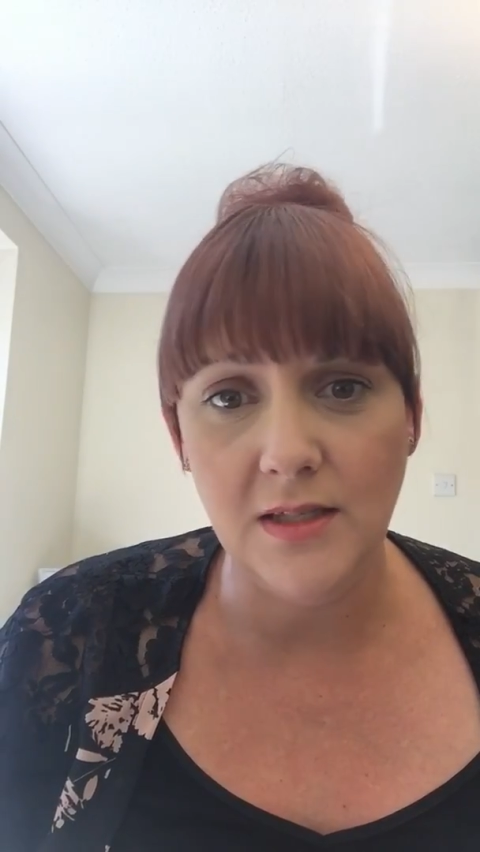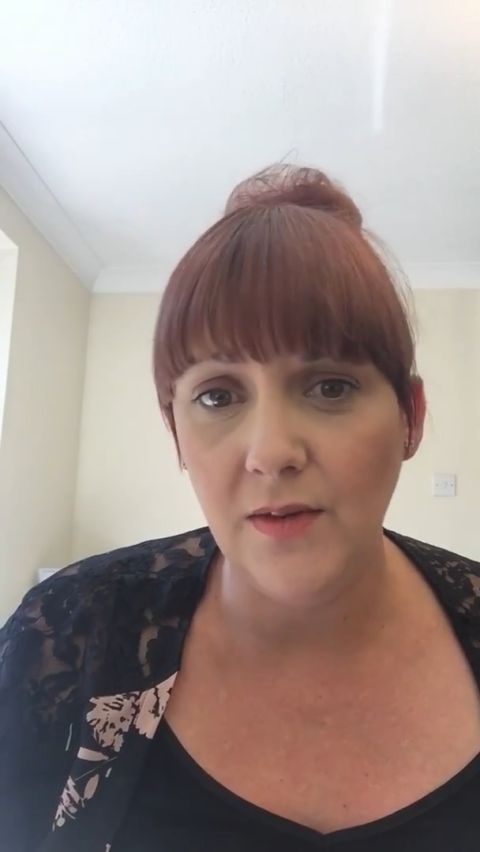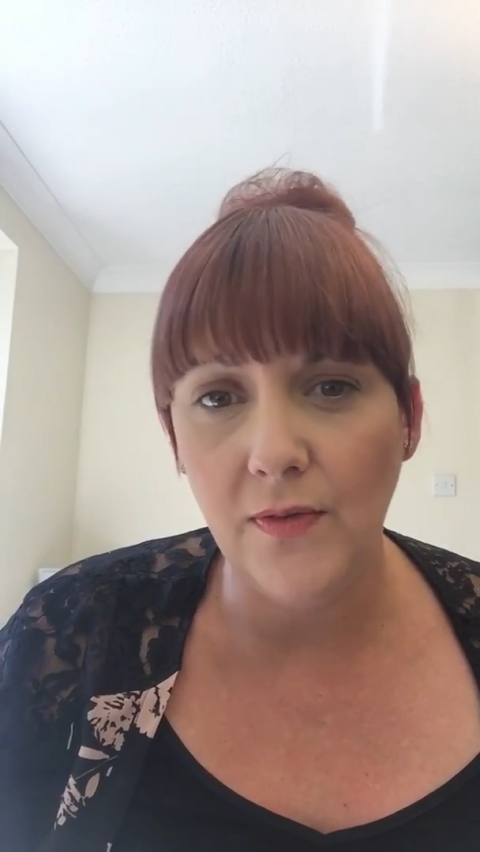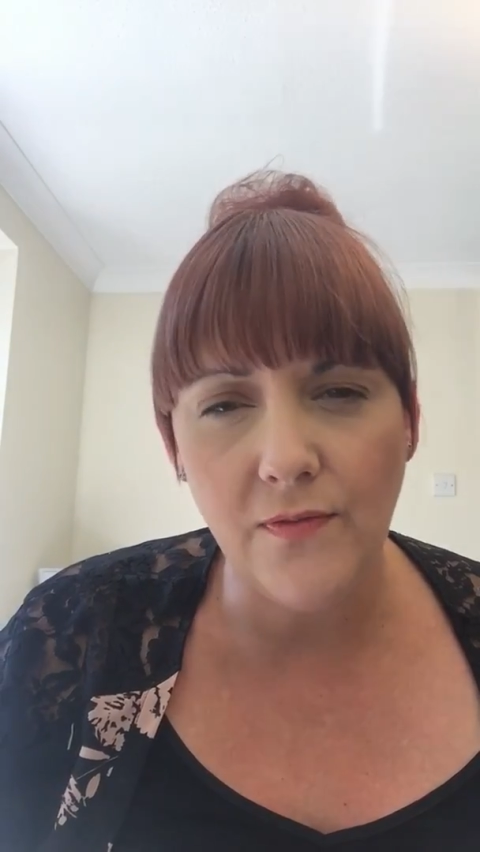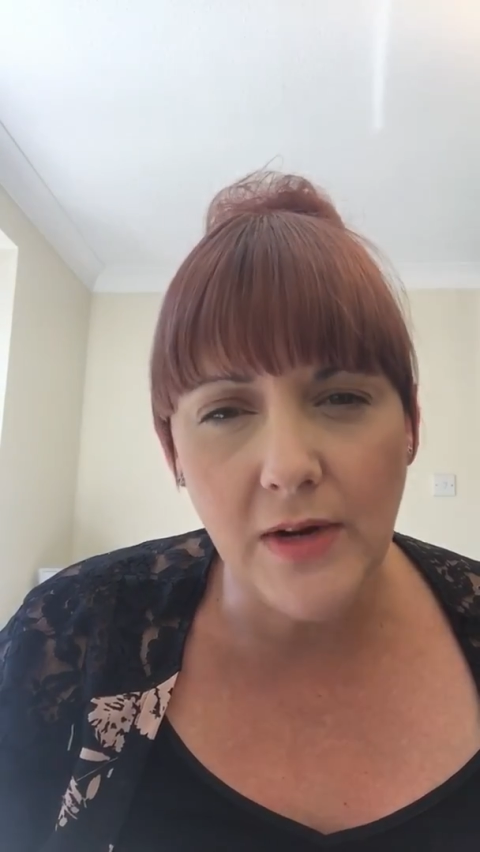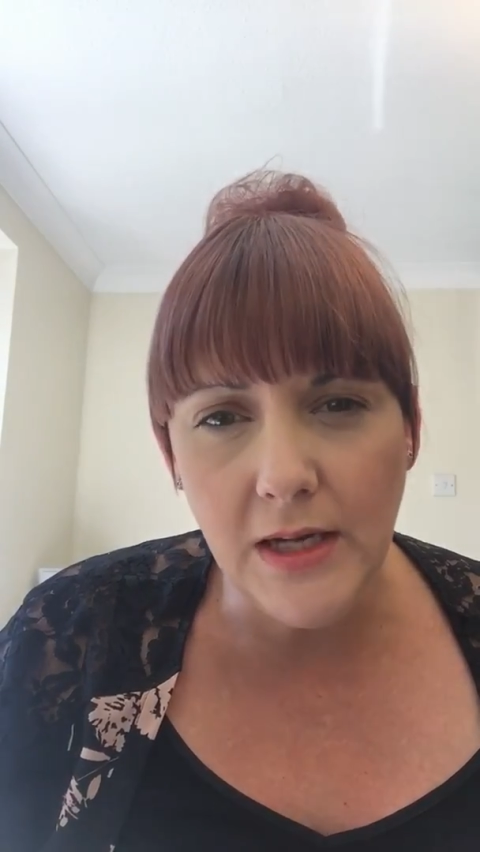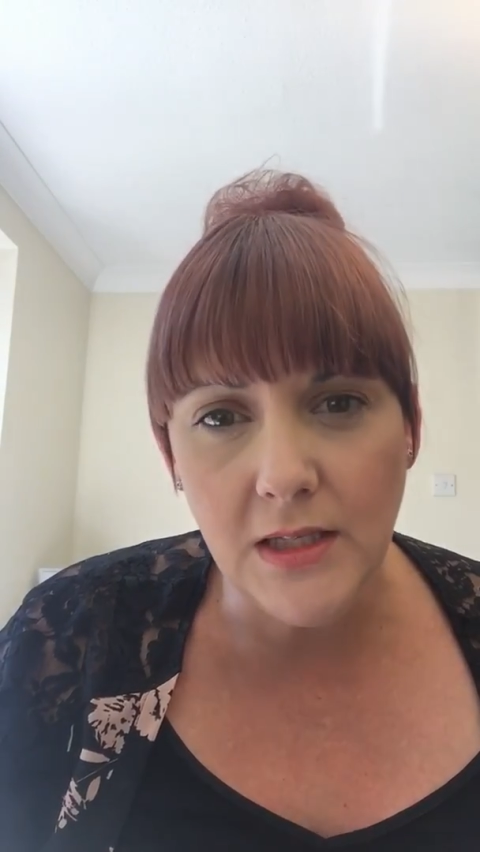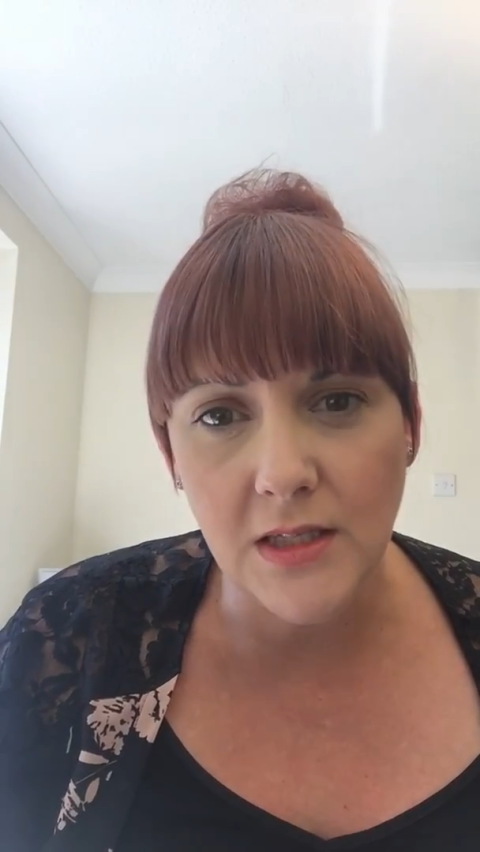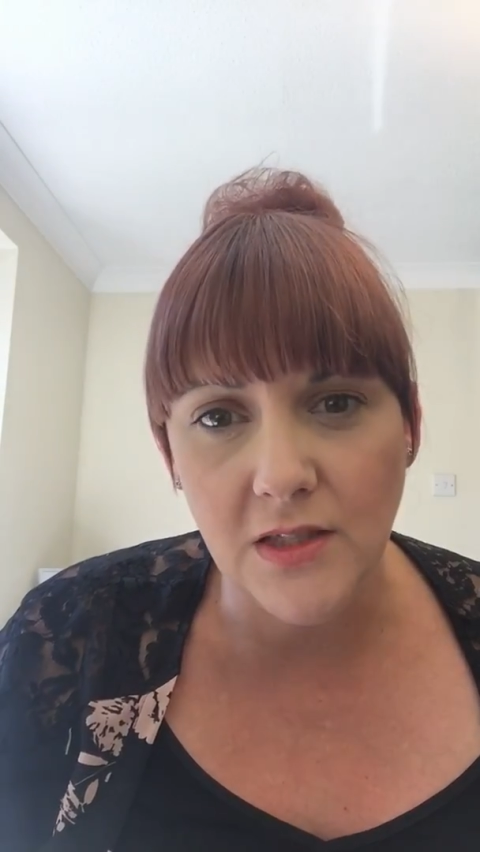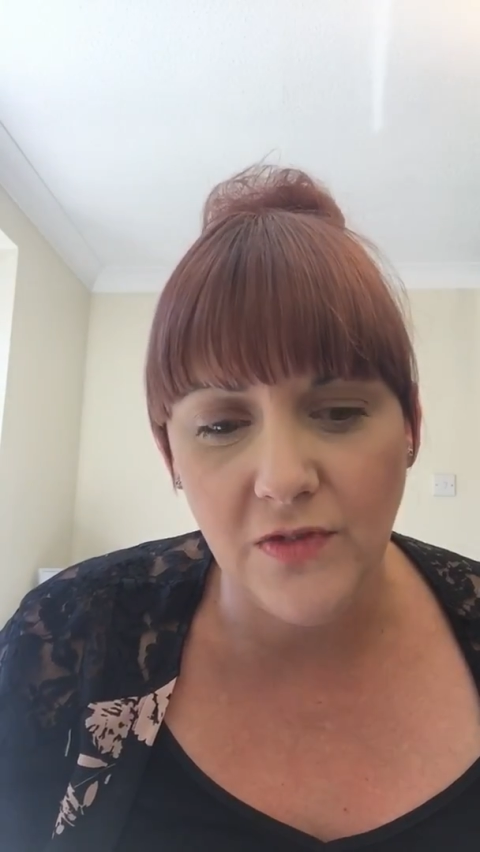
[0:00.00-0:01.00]
and different
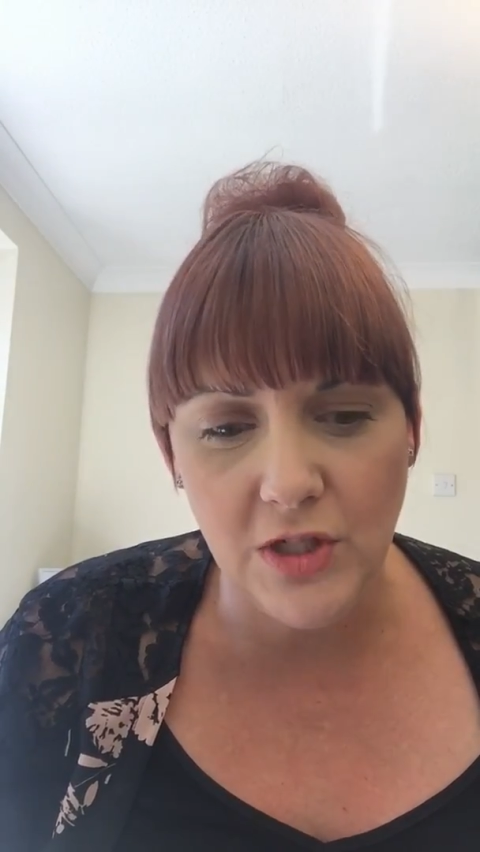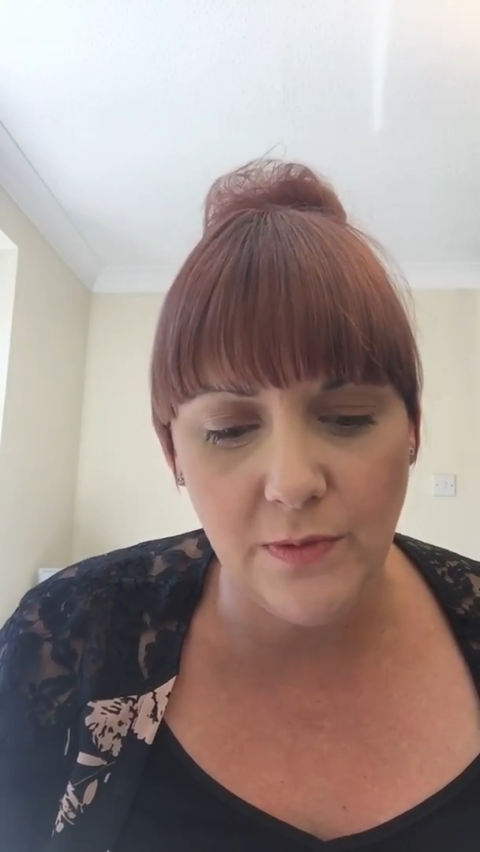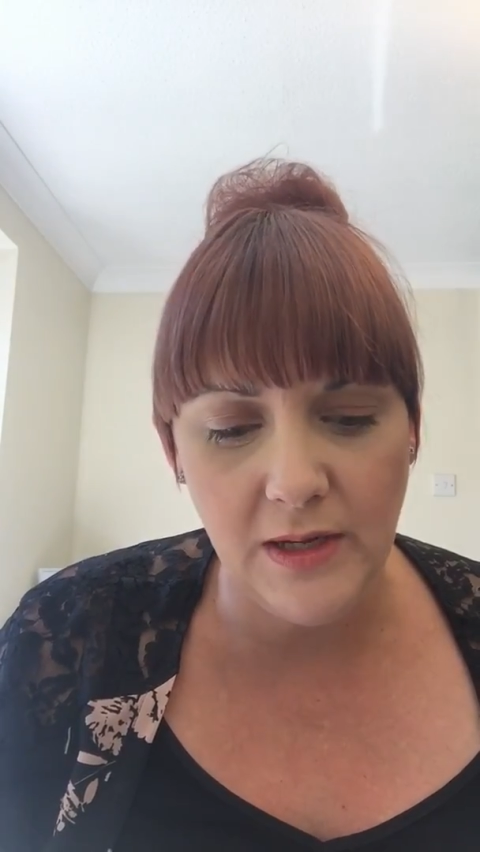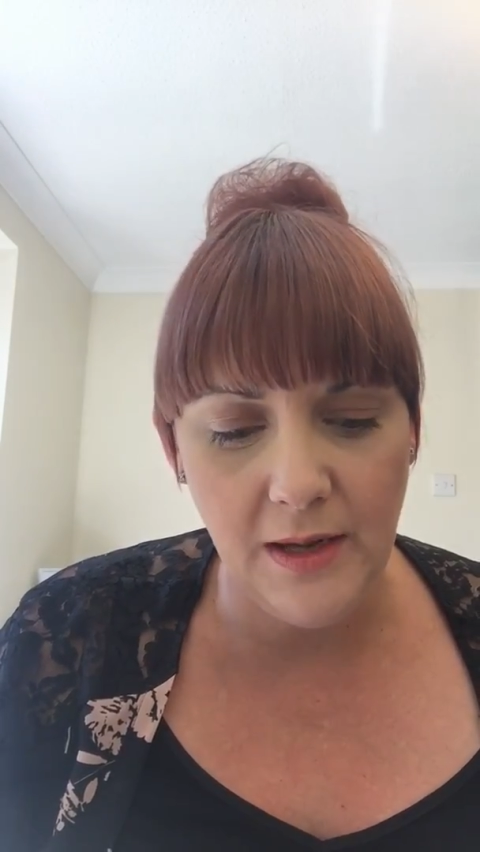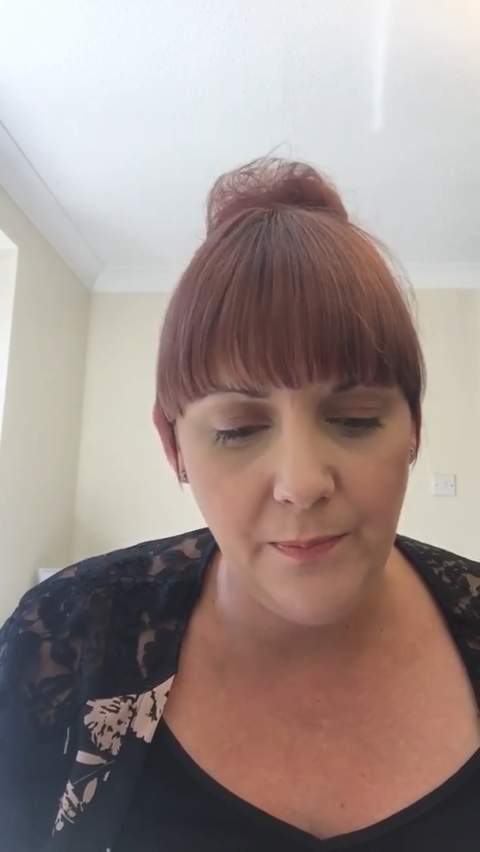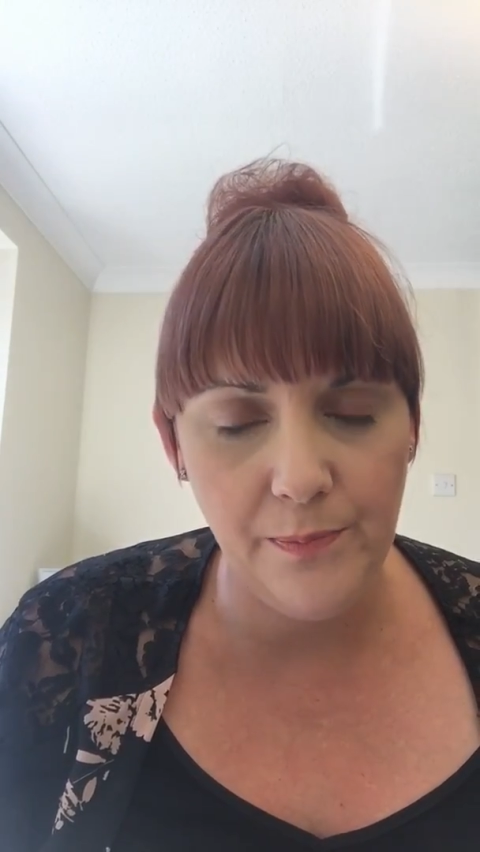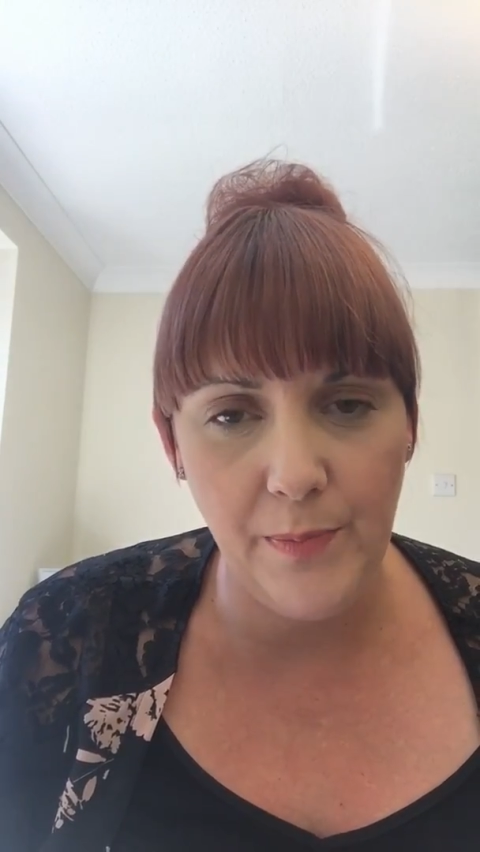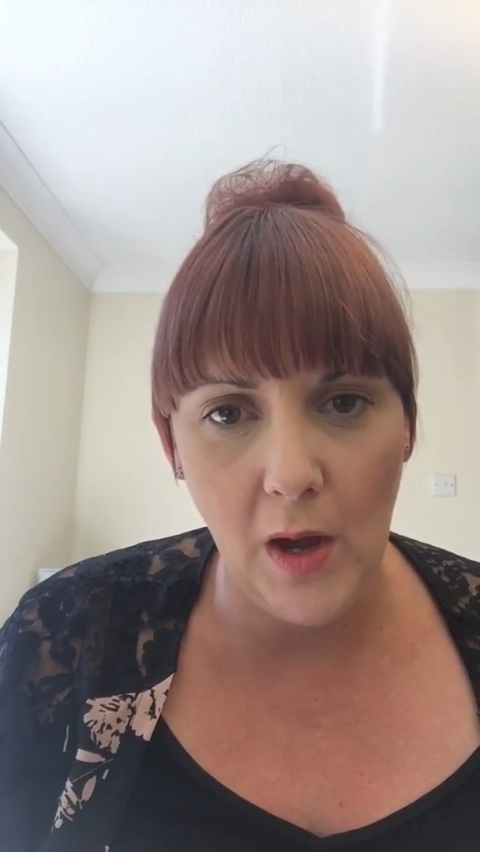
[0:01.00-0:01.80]
reasons for doing it,